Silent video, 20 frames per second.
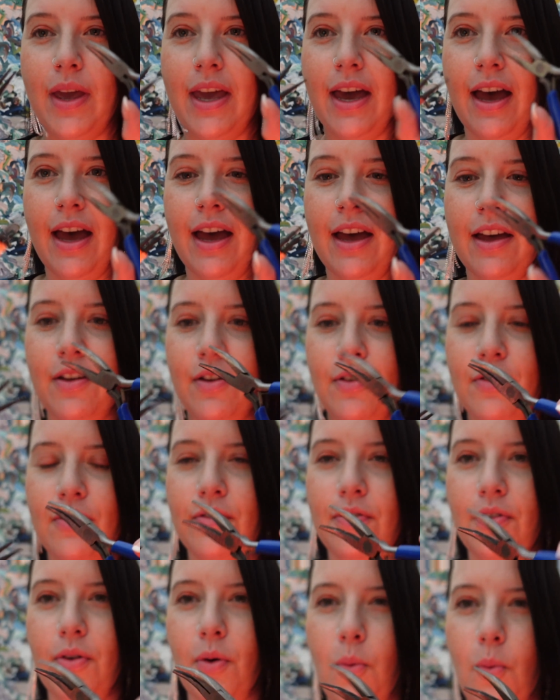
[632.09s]
We
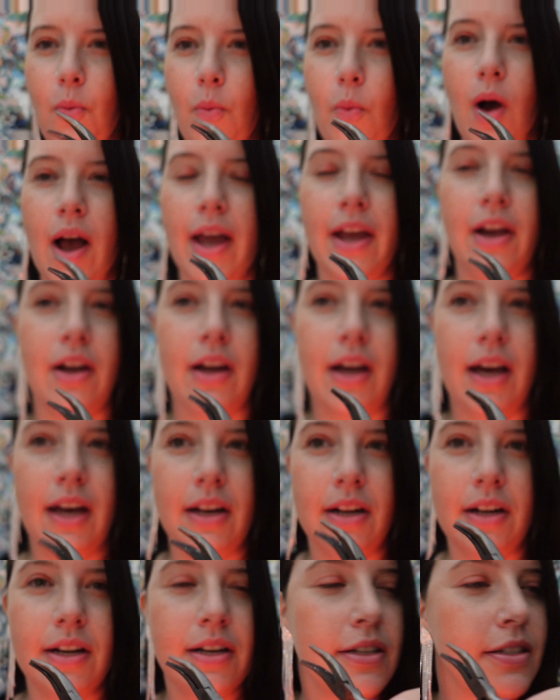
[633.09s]
have wire
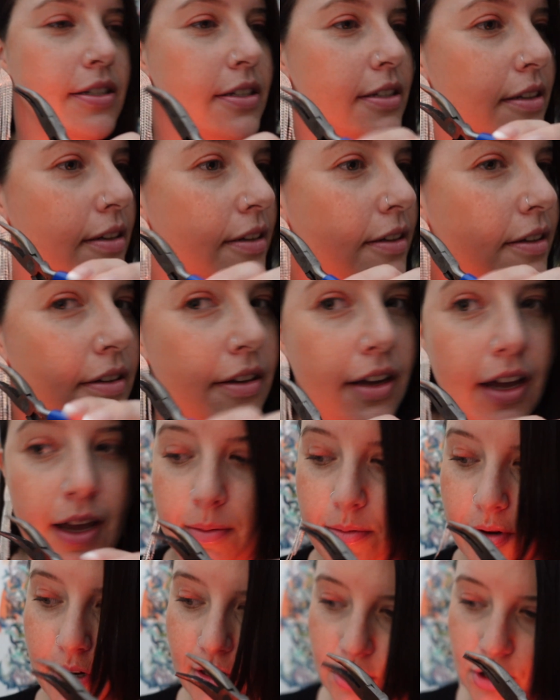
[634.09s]
cutters.
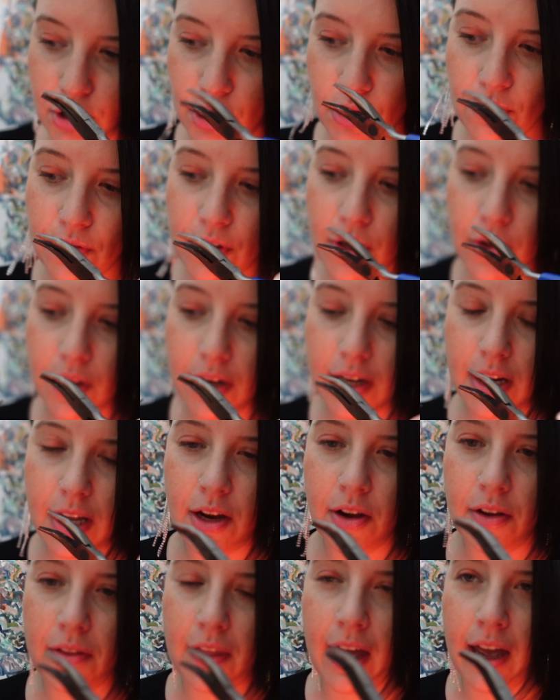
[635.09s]
I'm not sure if you can
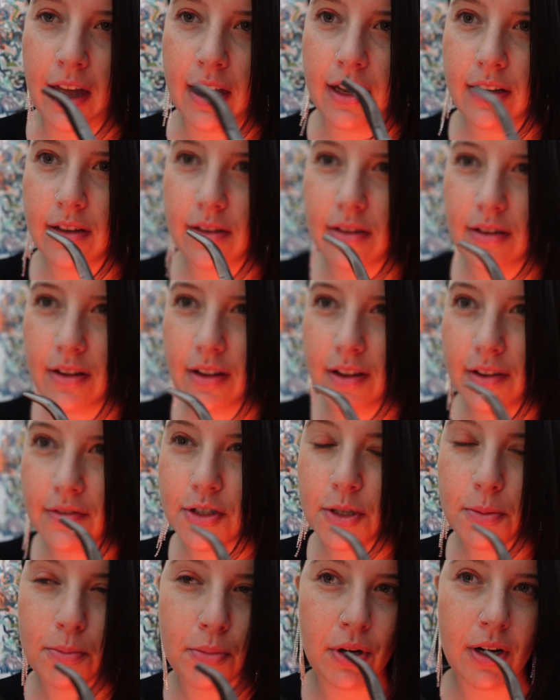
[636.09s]
hear that. I'll
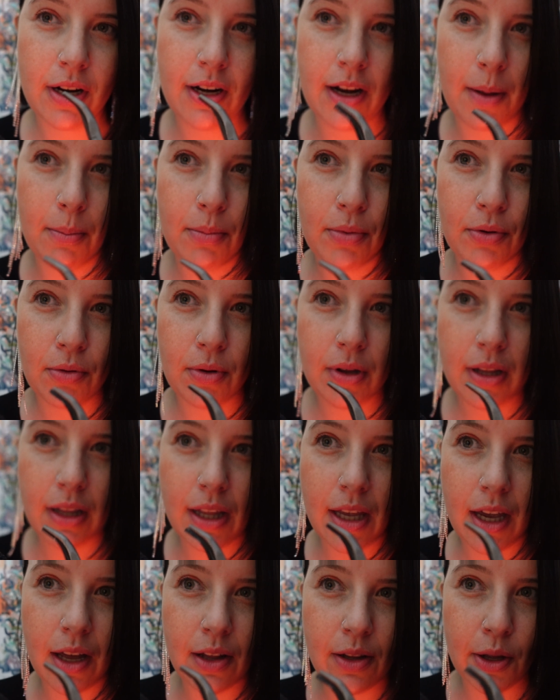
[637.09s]
have to put it up
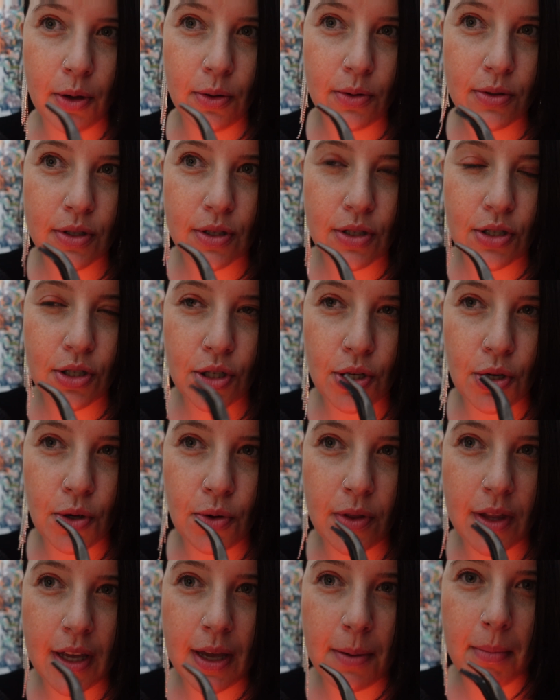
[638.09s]
really close
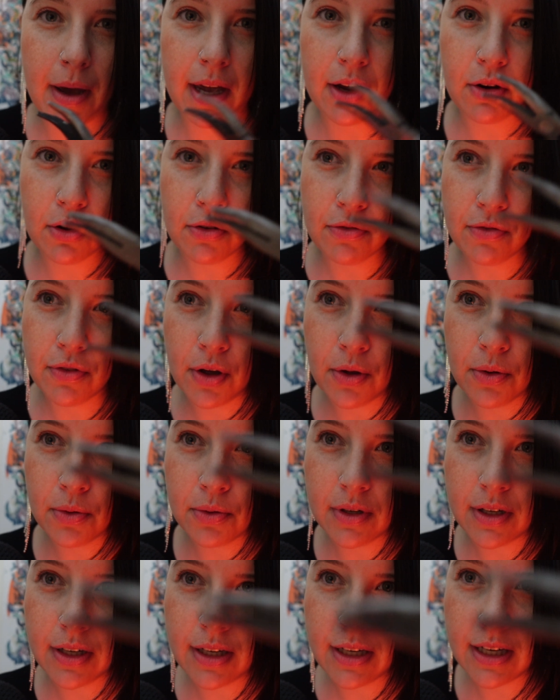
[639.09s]
to the
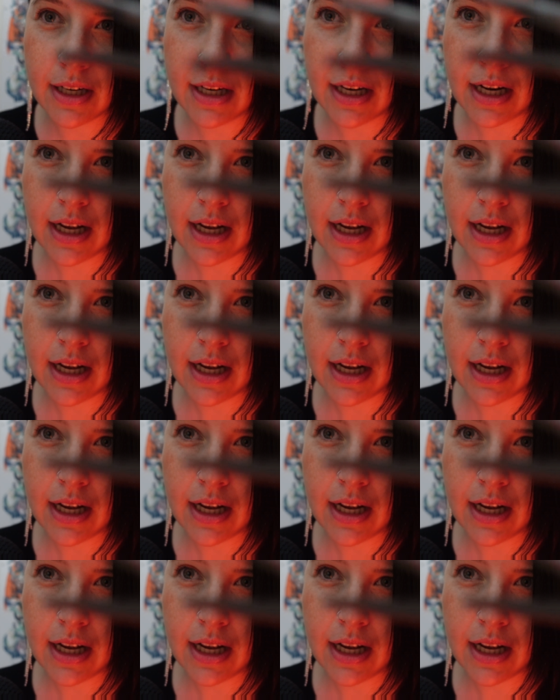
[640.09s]
microphone,